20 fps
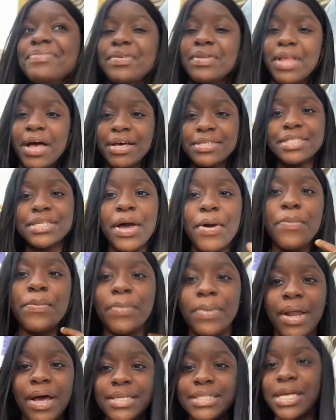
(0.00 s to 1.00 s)
Last time
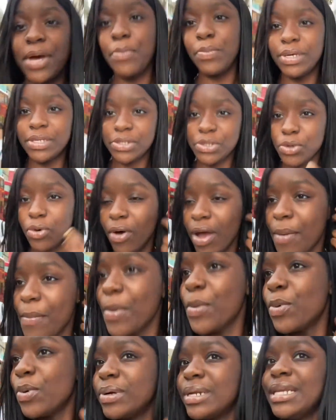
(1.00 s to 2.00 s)
we saw him and we
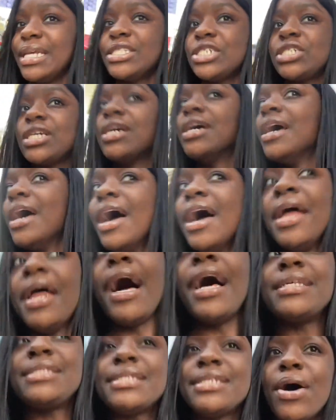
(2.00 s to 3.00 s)
were literally I
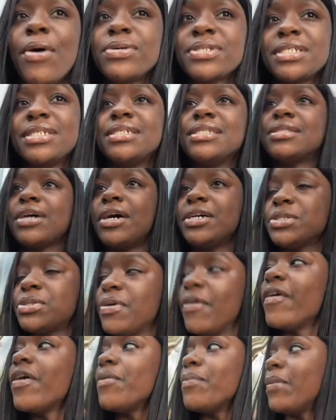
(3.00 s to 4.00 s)
said I was gonna dance with
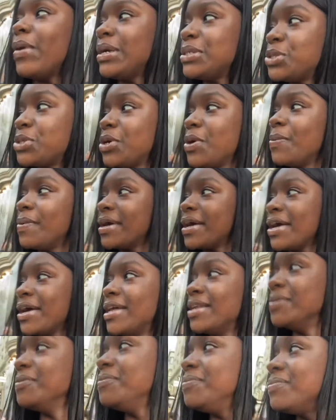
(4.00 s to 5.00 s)
him, I saw him again.
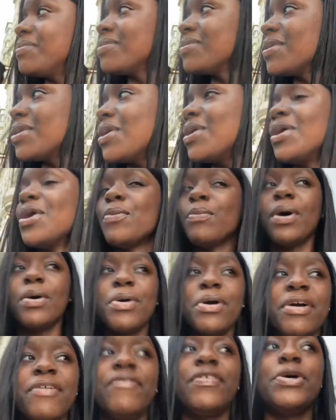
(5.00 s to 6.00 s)
But
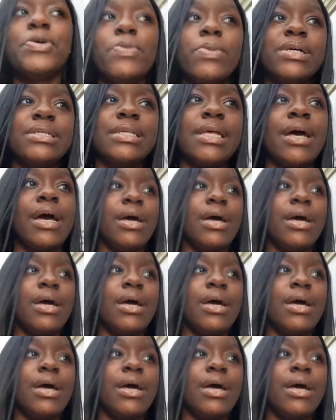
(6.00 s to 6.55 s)
if Lynn was there.